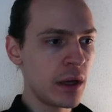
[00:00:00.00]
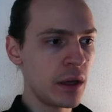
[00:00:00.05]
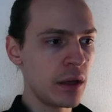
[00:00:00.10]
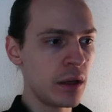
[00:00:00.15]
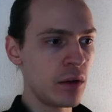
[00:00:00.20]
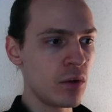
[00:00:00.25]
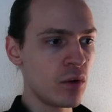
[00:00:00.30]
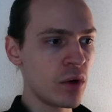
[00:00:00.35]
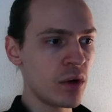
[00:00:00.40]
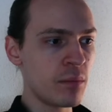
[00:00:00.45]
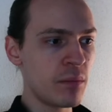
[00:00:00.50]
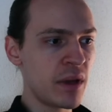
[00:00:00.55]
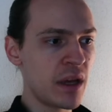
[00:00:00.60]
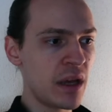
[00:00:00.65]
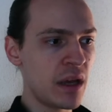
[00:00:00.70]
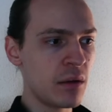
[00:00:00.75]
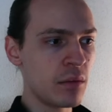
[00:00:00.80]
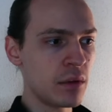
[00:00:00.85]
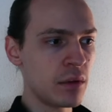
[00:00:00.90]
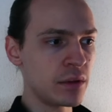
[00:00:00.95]
you won't
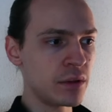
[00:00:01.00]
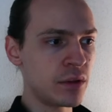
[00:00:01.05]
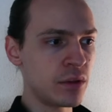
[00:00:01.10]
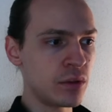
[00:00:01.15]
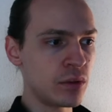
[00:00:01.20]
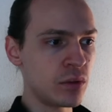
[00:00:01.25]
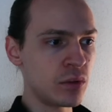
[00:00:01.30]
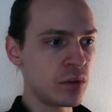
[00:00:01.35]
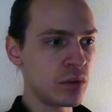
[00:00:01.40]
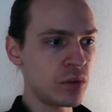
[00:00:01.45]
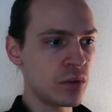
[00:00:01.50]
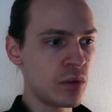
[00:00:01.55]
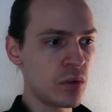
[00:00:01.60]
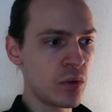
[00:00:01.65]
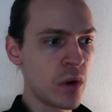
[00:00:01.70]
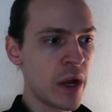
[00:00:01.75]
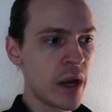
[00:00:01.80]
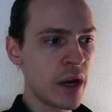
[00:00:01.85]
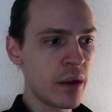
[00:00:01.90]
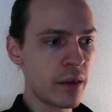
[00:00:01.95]
be able to
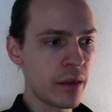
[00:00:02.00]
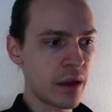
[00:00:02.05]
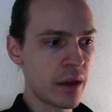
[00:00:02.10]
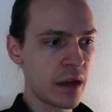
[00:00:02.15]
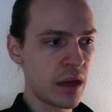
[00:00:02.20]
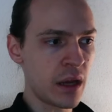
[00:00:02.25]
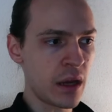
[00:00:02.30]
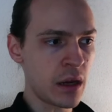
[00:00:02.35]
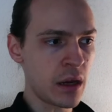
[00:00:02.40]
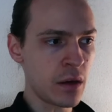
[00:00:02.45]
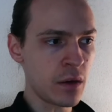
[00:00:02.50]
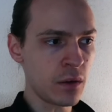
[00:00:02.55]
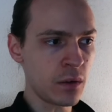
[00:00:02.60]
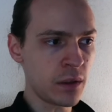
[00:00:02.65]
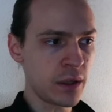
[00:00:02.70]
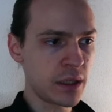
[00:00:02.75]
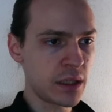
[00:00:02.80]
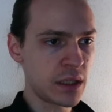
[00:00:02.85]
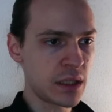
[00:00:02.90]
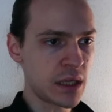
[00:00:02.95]
do anything here,
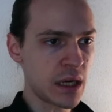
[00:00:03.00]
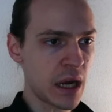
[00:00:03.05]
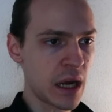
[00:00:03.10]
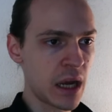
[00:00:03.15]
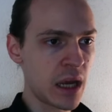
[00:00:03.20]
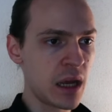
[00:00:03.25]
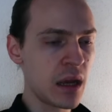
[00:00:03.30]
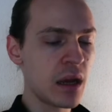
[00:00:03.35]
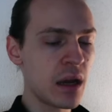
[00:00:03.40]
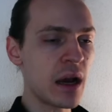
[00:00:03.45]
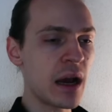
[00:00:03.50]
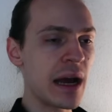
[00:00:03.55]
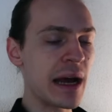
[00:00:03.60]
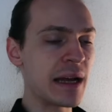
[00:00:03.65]
let's say,